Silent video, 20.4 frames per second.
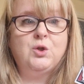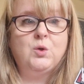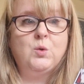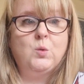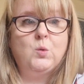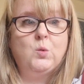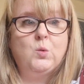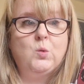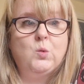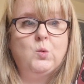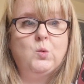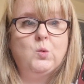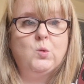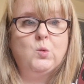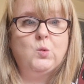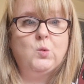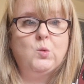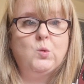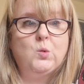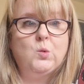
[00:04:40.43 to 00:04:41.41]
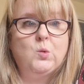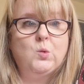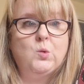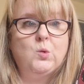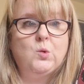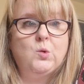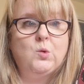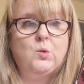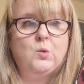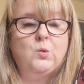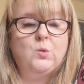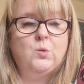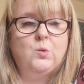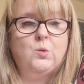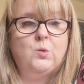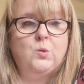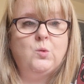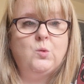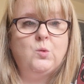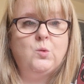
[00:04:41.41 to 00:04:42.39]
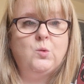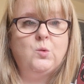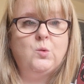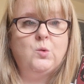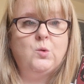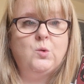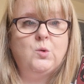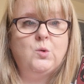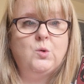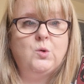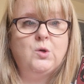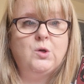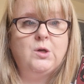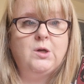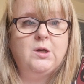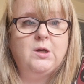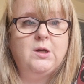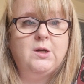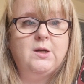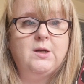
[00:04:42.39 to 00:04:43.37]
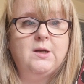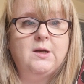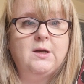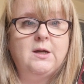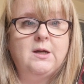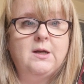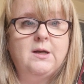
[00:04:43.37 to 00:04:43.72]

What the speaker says: Nobody speaks.